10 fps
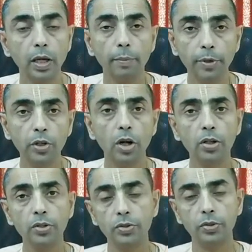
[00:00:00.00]

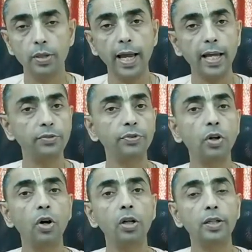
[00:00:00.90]
Because, as we
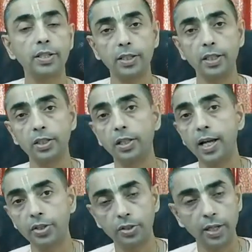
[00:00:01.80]
all discussed
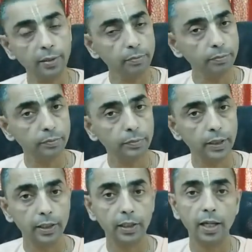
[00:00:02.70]
last time,
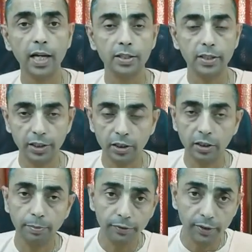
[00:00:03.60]
in the last session,
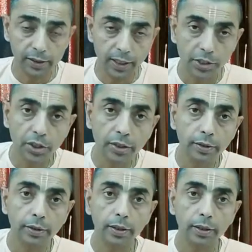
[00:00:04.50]
the previous session,